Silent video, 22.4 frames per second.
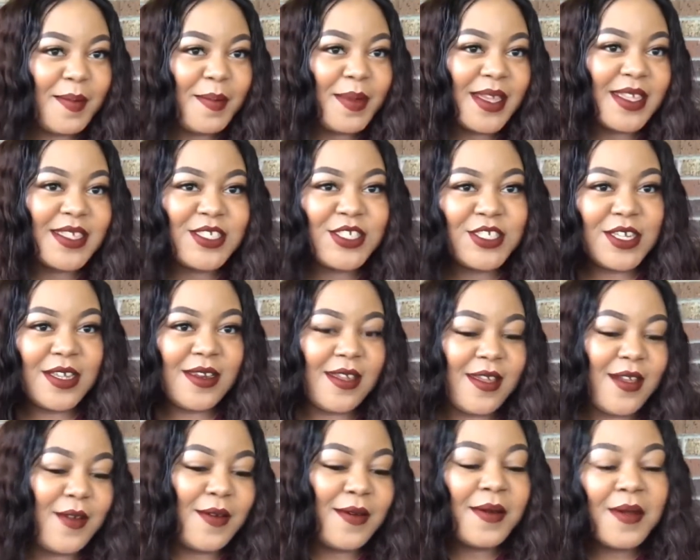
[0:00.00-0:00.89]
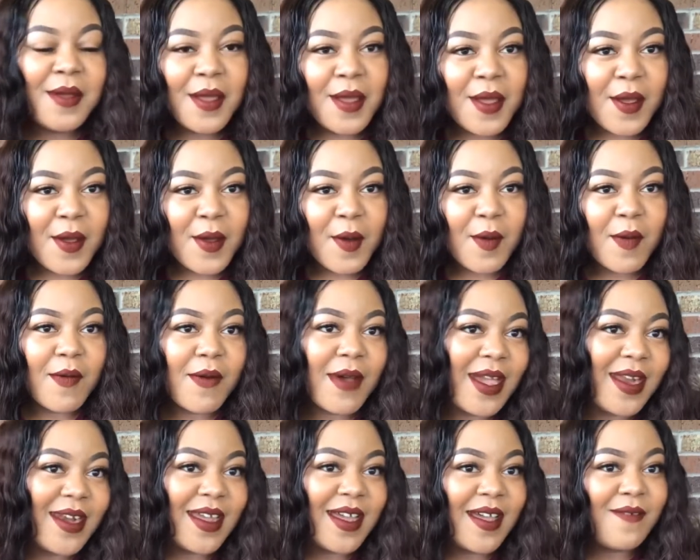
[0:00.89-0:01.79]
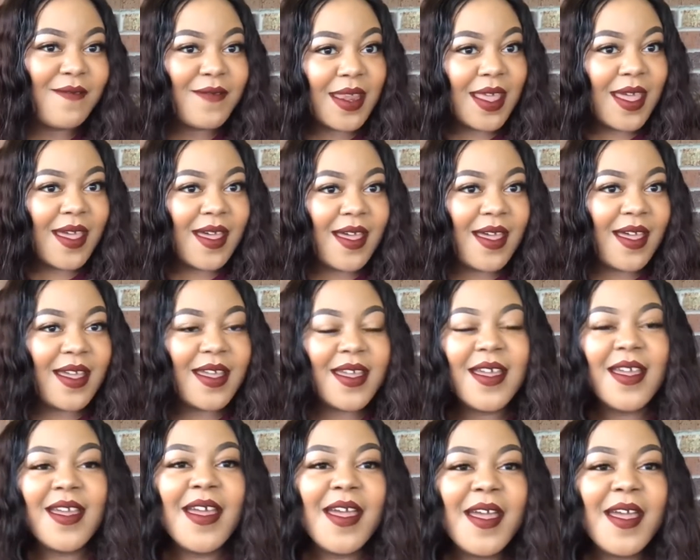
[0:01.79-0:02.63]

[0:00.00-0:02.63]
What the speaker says: but you know, why not vlog?